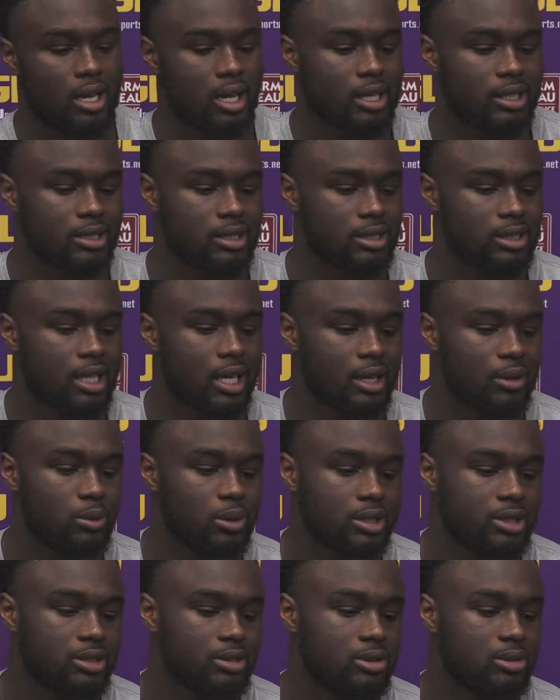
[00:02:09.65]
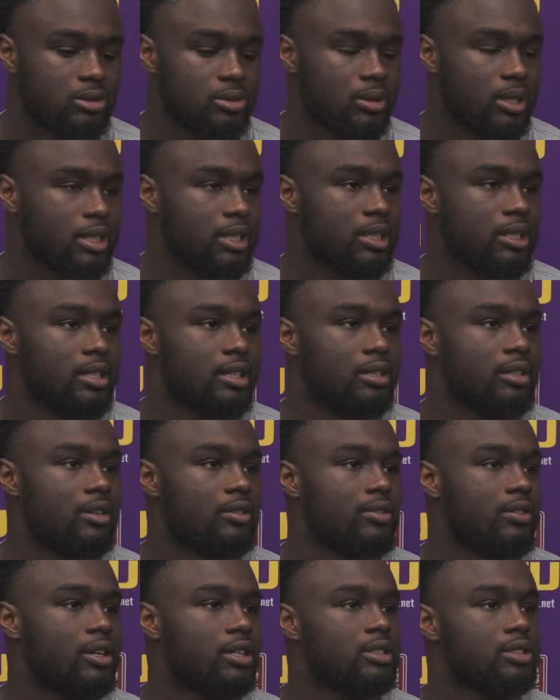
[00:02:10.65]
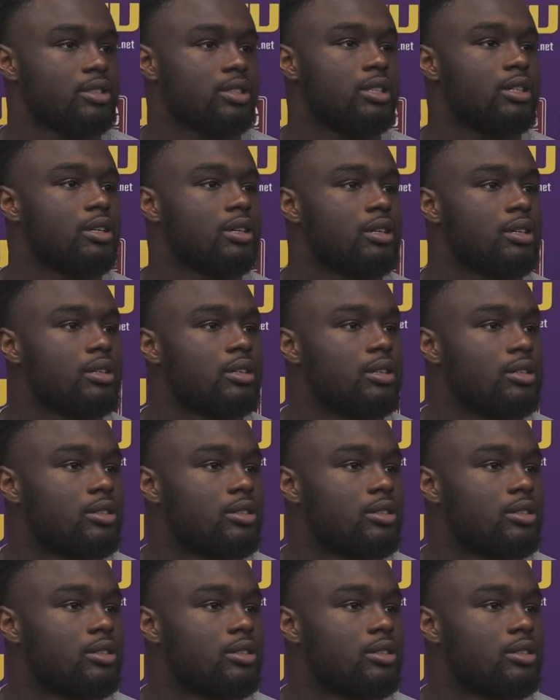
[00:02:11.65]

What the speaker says: And just like what he did in the first year,